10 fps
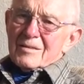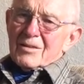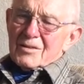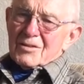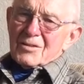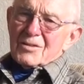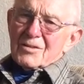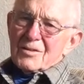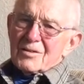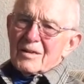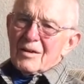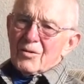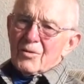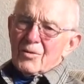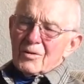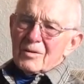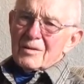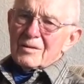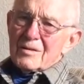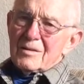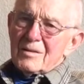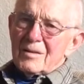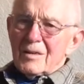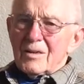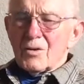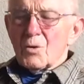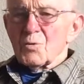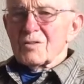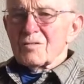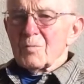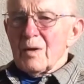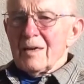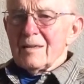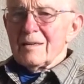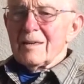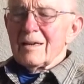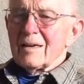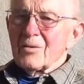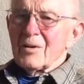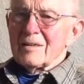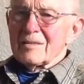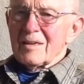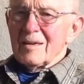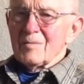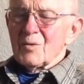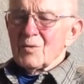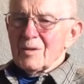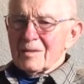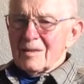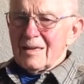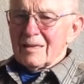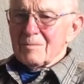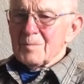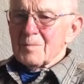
ducks down along the coast of Maine, had a great time doing that.